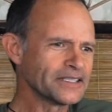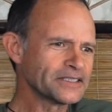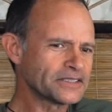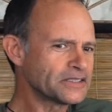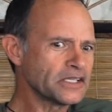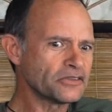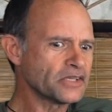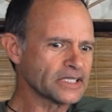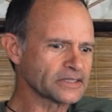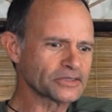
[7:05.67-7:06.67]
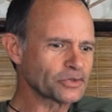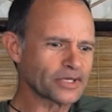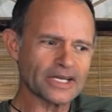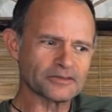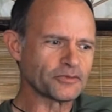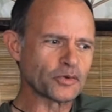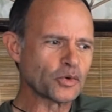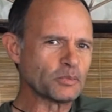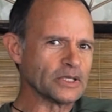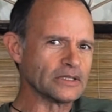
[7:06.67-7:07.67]
serious or that
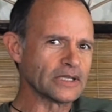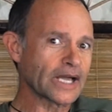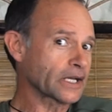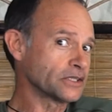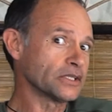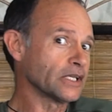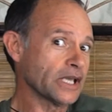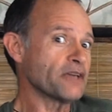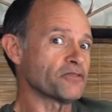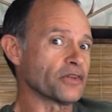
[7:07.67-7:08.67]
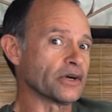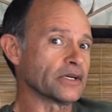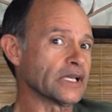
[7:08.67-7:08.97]
formal, actually, ever,